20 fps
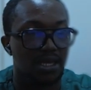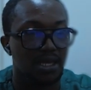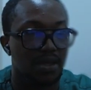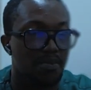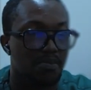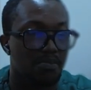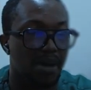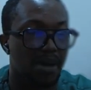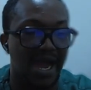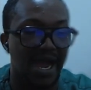
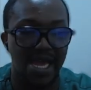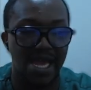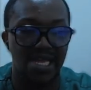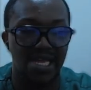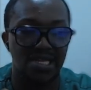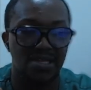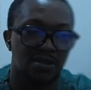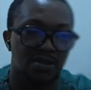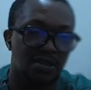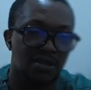by
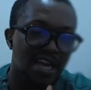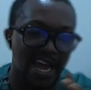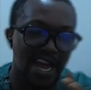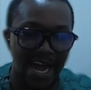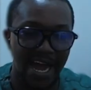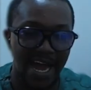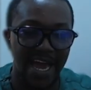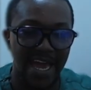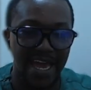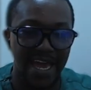
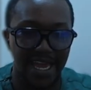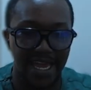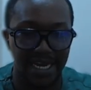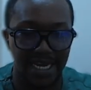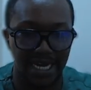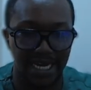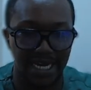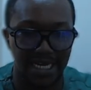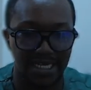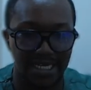high
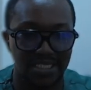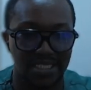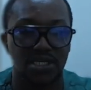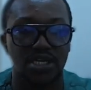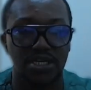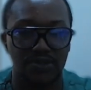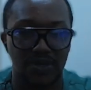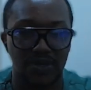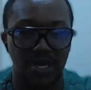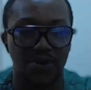earners.
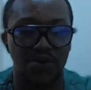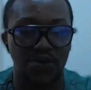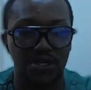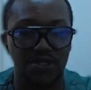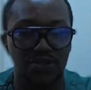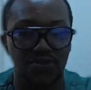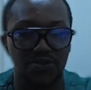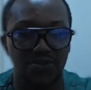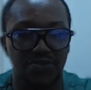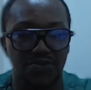So I'm
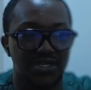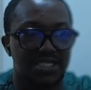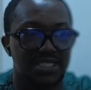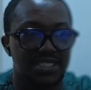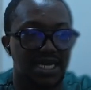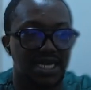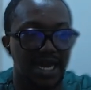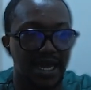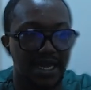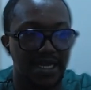going to
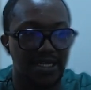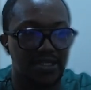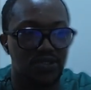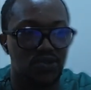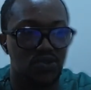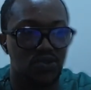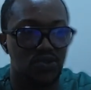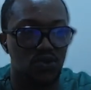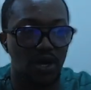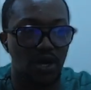filter it.
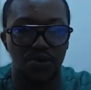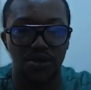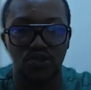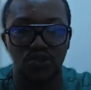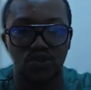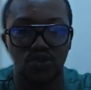So I'm going to